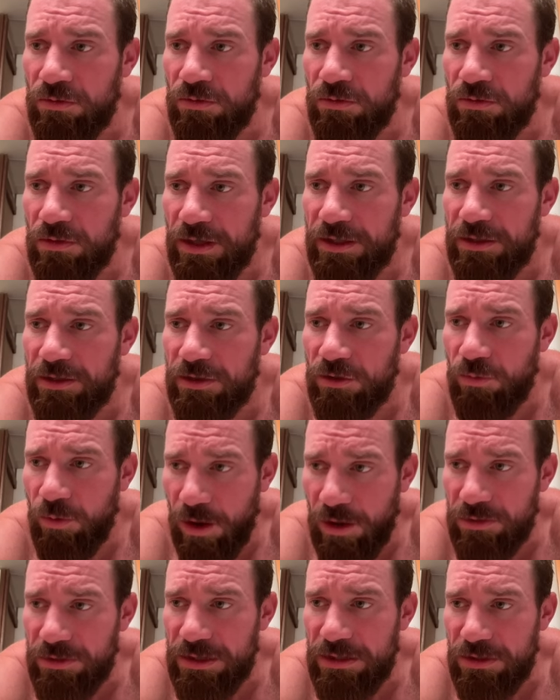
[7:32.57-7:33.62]
like
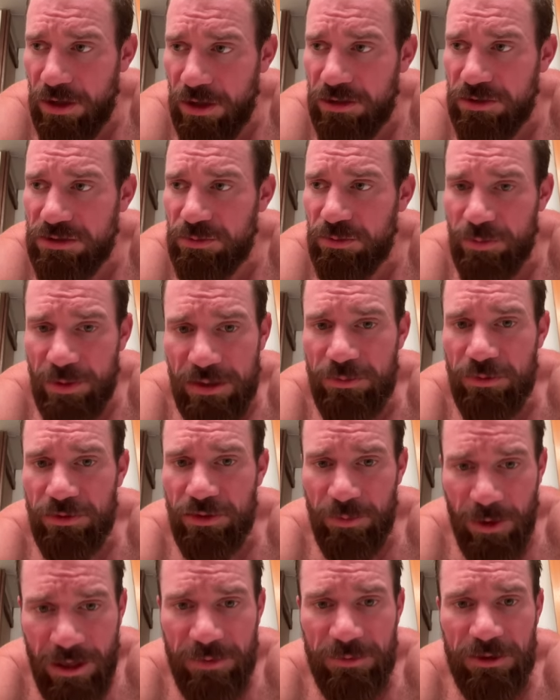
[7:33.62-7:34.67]
quality, knowledgeable people in the
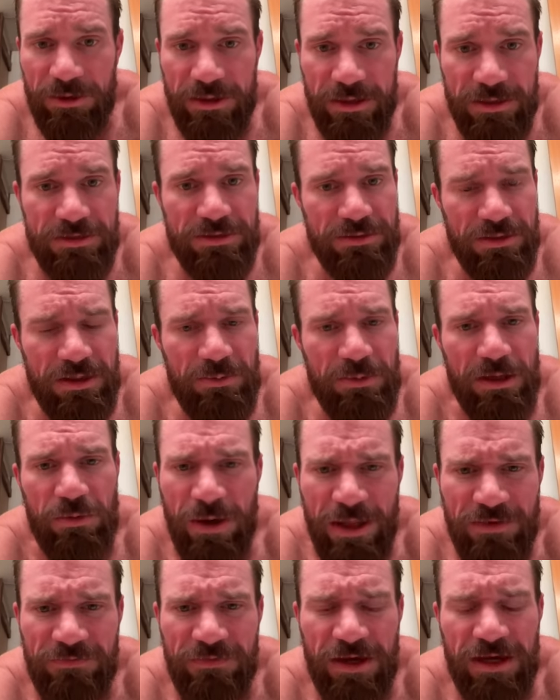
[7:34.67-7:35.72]
bodybuilding industry. And I'm like, why
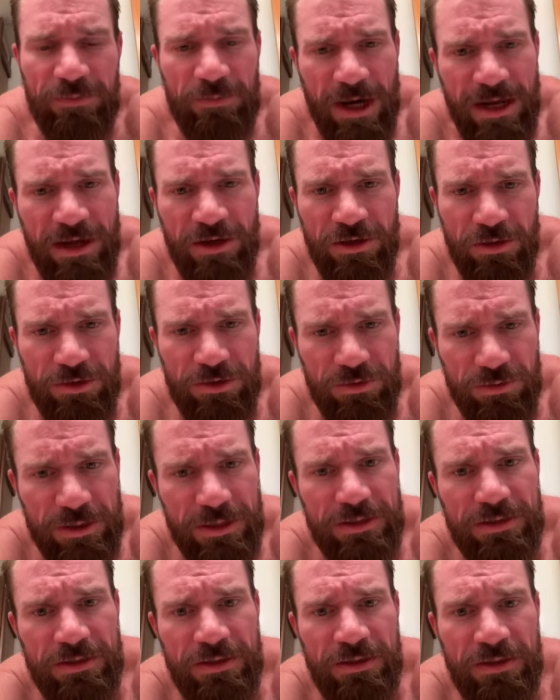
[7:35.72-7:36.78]
the fuck would I not do
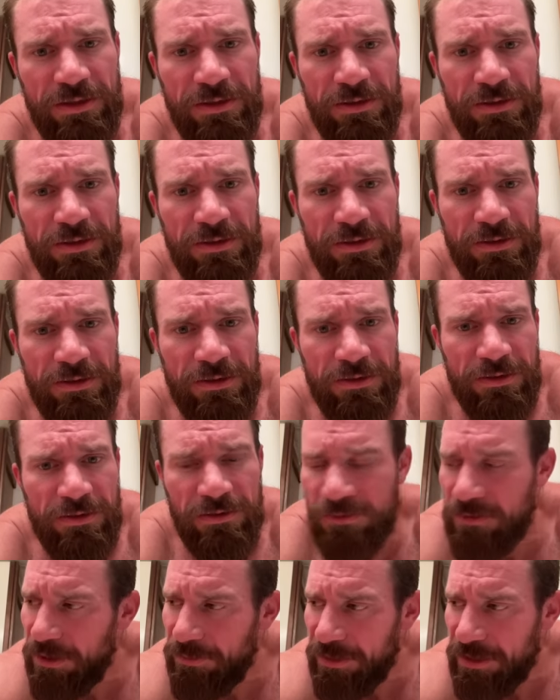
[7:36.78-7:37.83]
it?
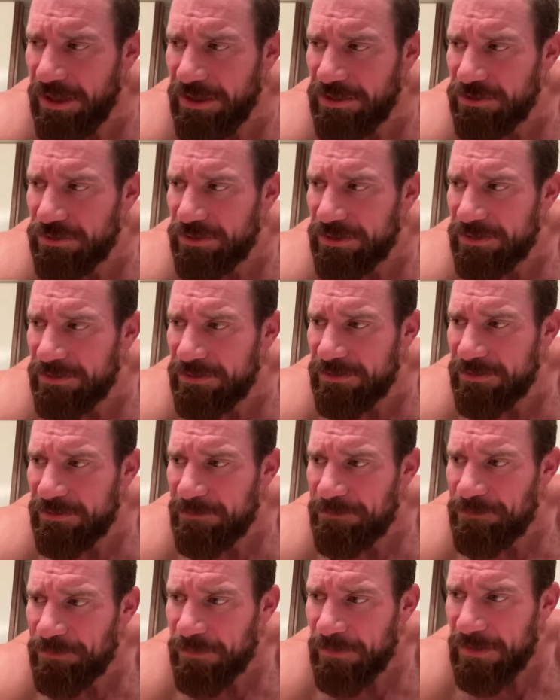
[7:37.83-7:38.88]
Why wouldn't I do it?
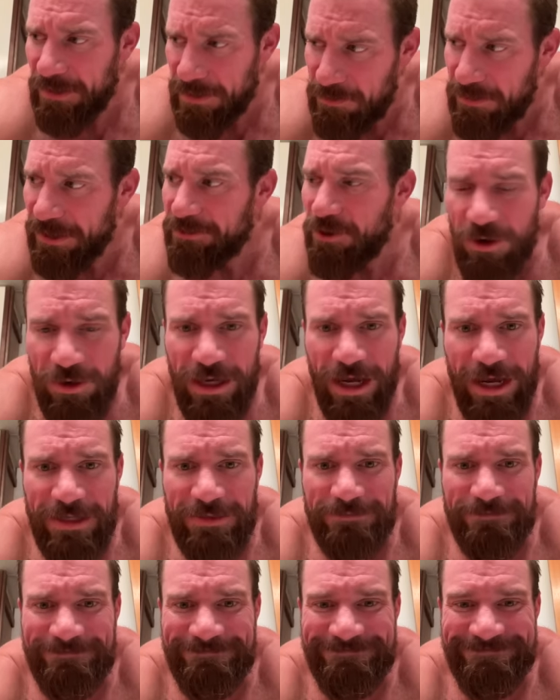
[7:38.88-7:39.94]
And I'm like,
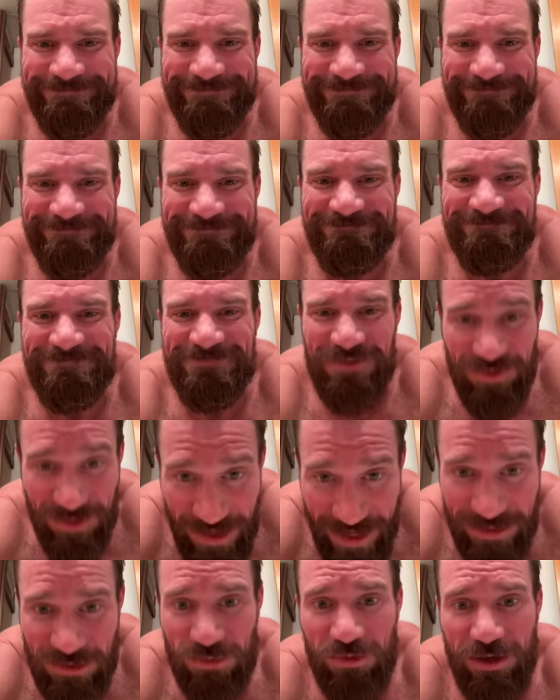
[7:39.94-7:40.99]
okay,
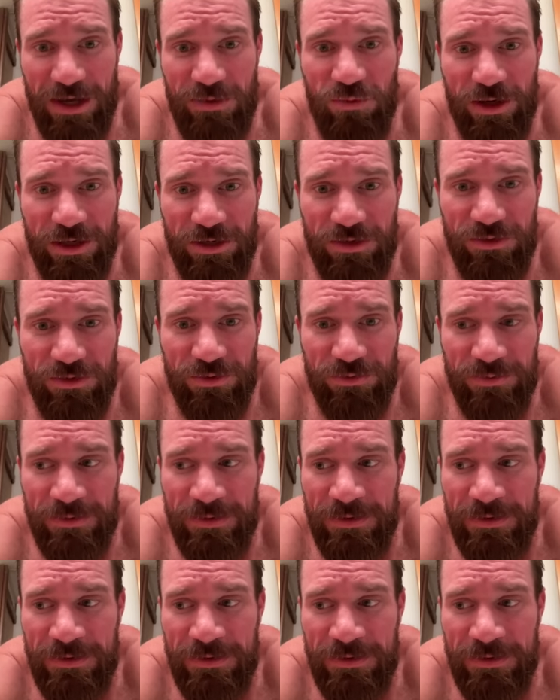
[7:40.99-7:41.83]
that's what I want to do.